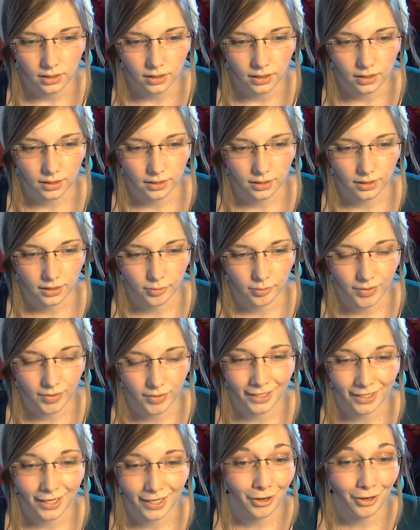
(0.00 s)
And
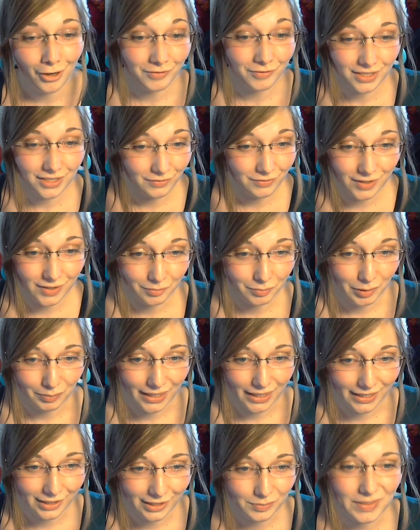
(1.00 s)
now I haven't even done my
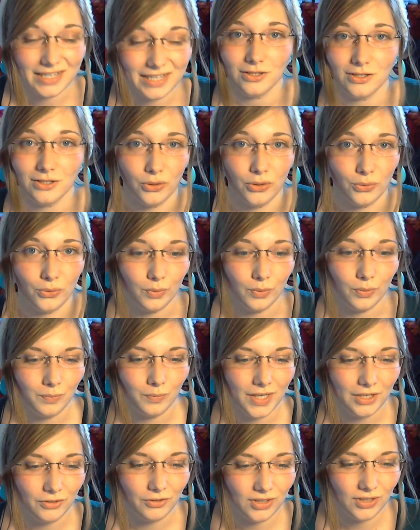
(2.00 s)
placement, so
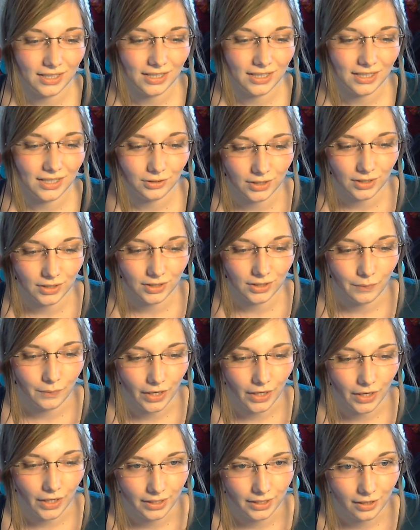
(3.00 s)
effectively I'm not
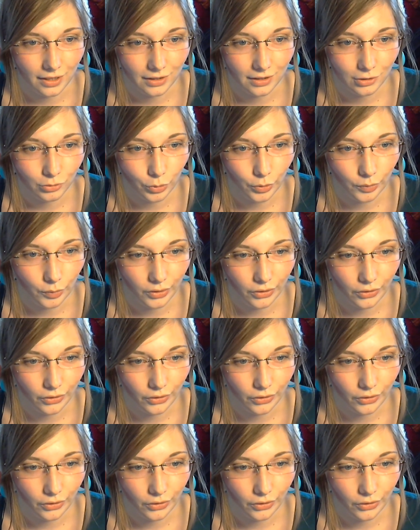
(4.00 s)
playing it at the moment,